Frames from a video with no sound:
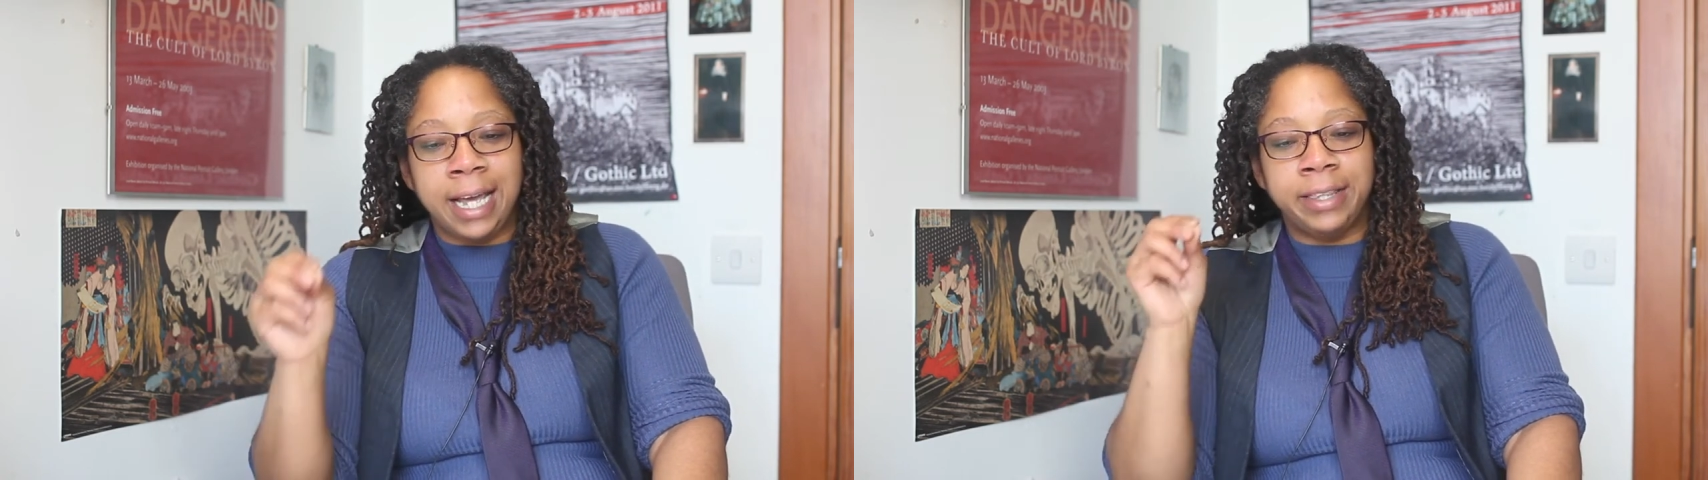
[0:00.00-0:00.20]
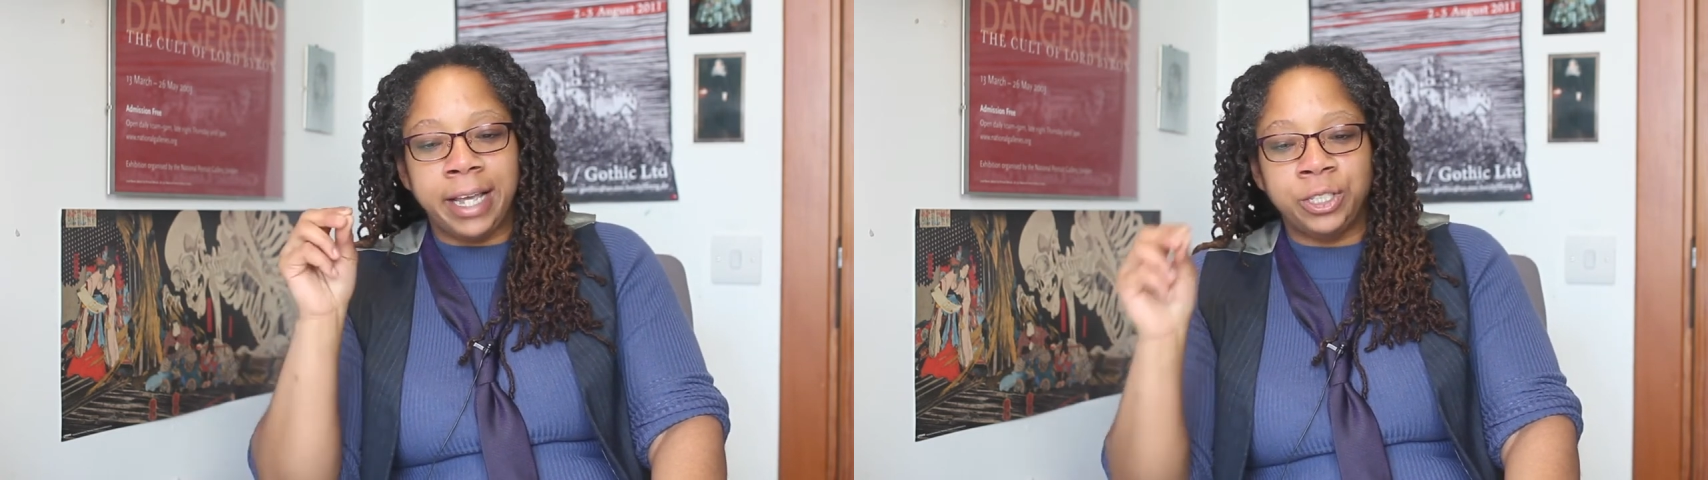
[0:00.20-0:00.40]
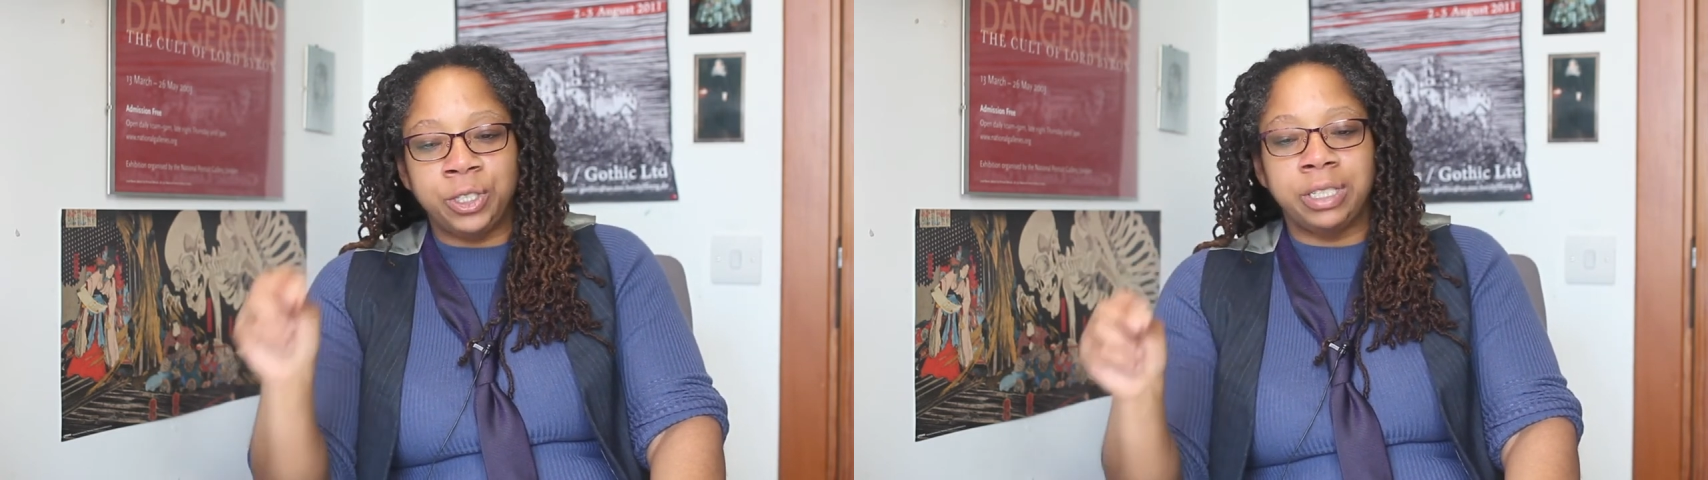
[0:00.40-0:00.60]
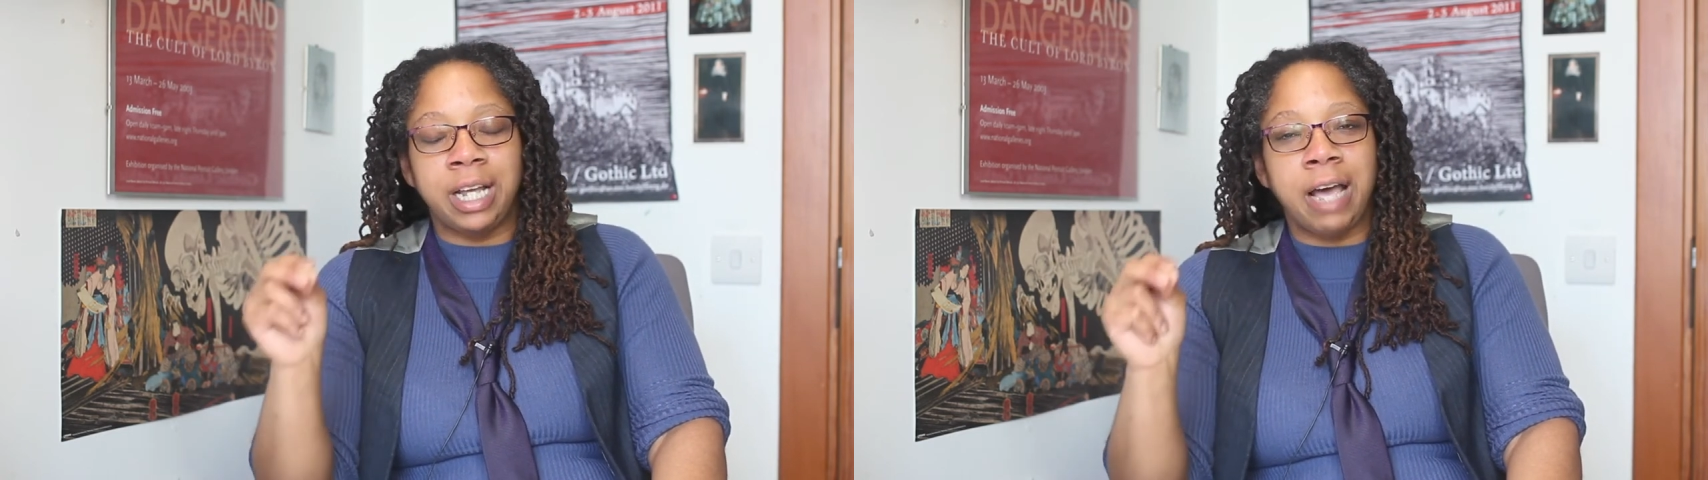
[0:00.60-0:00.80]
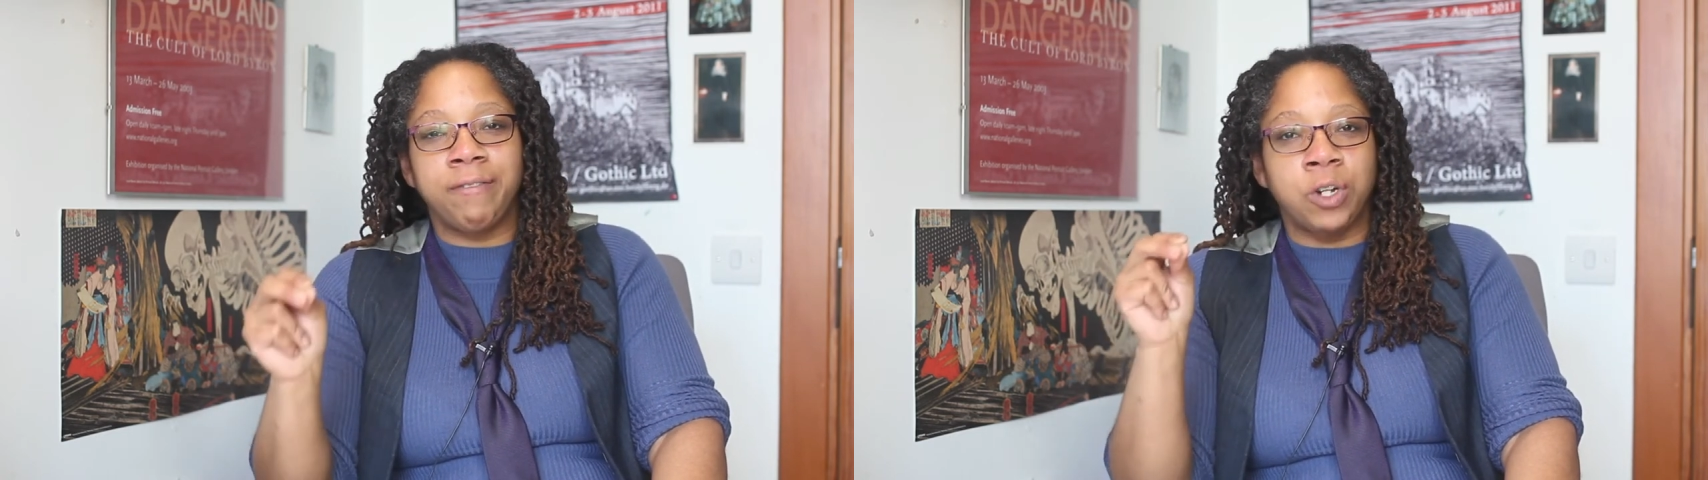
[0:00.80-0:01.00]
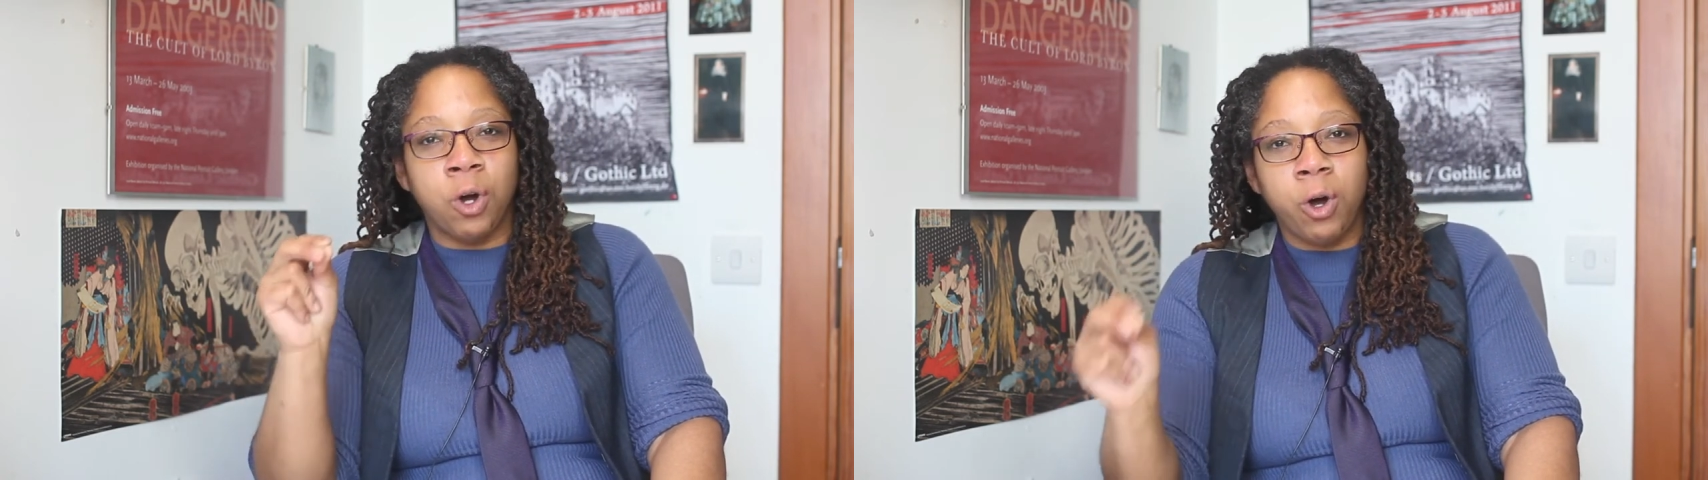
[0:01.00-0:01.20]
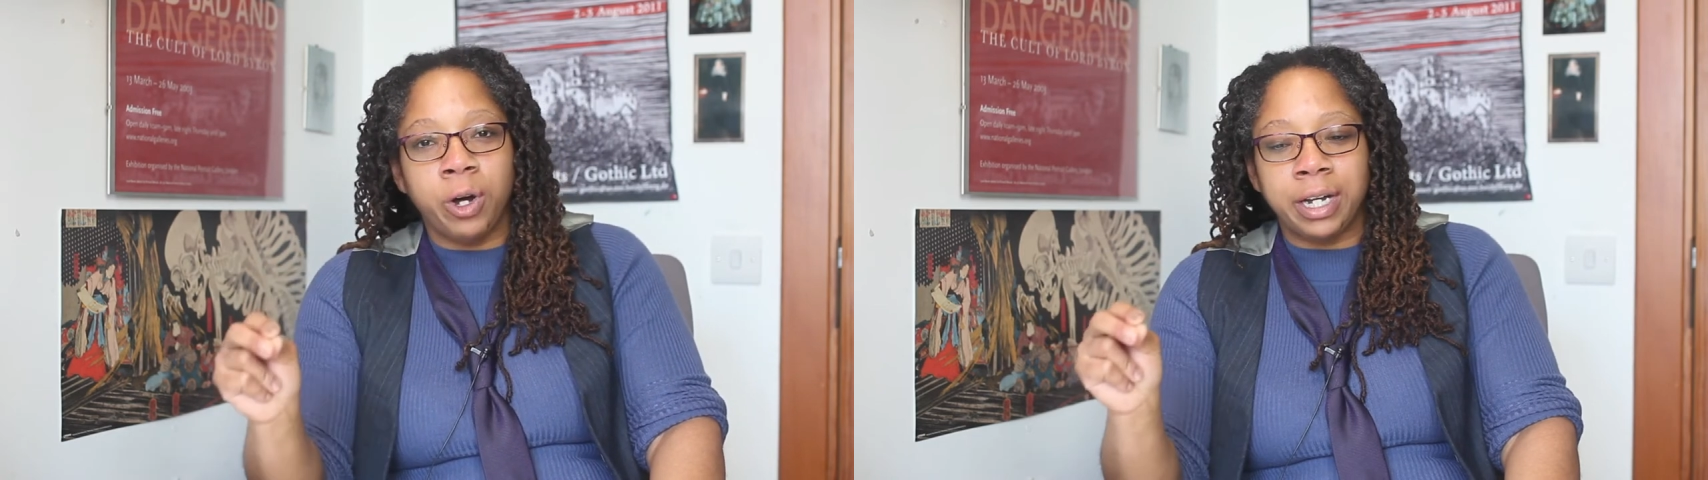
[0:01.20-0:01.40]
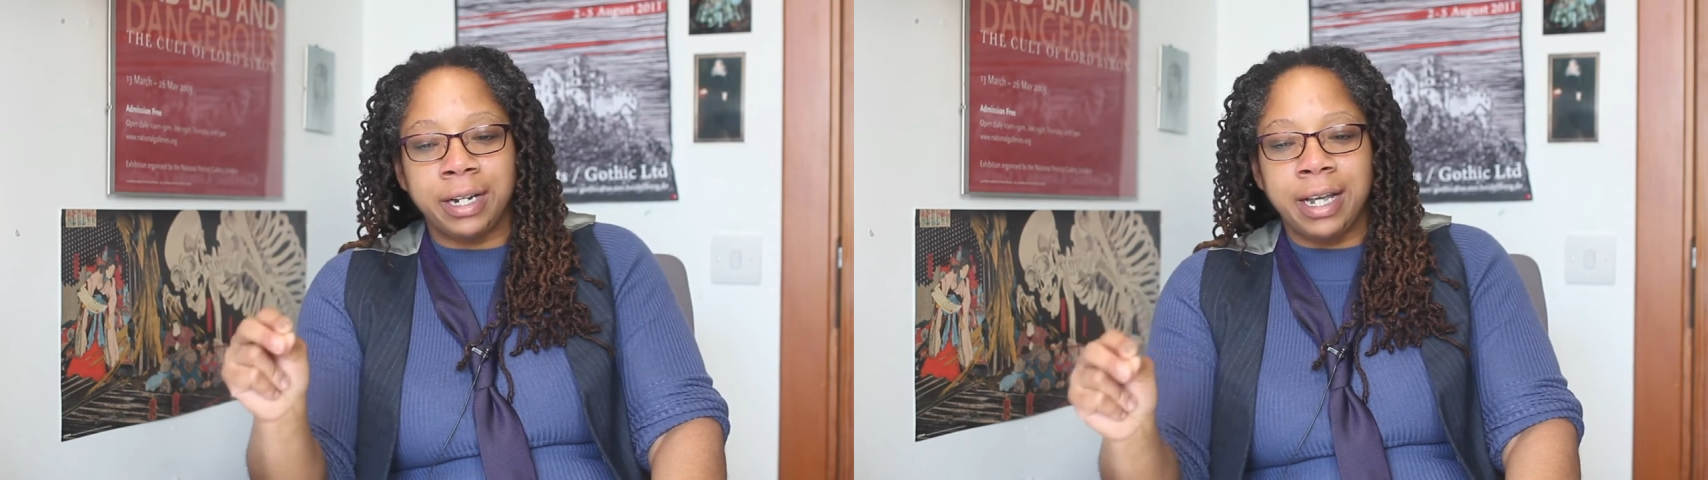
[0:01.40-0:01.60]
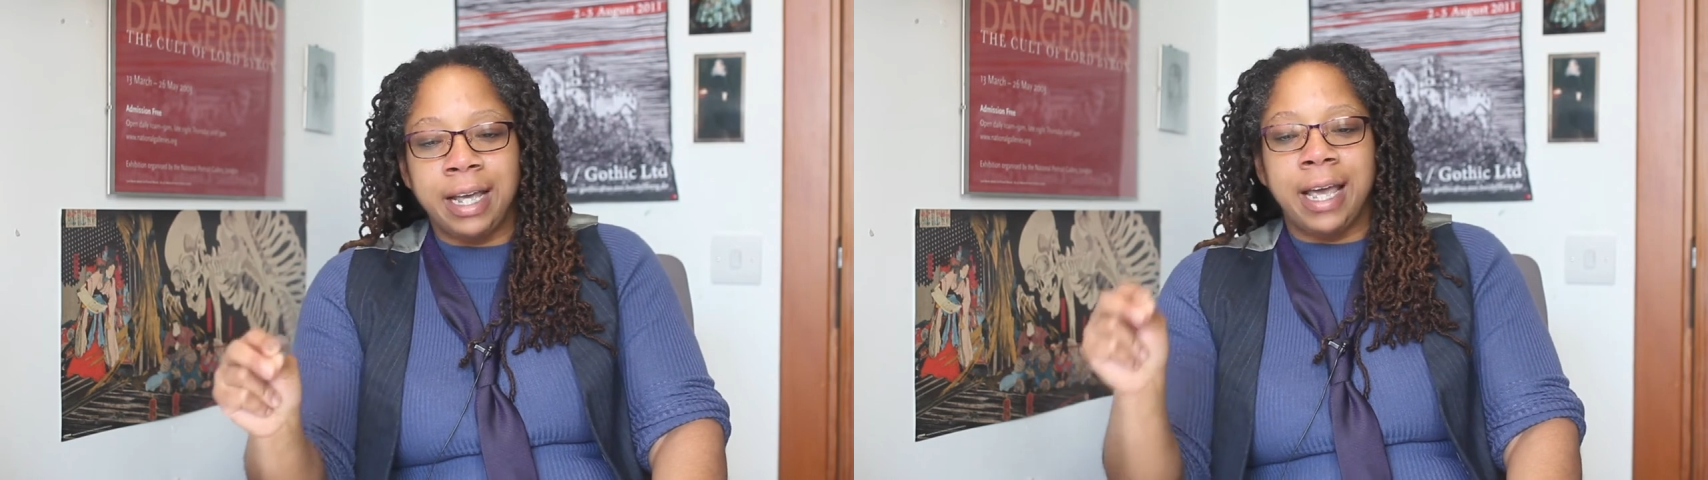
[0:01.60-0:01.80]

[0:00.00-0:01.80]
they shouldn't have gone,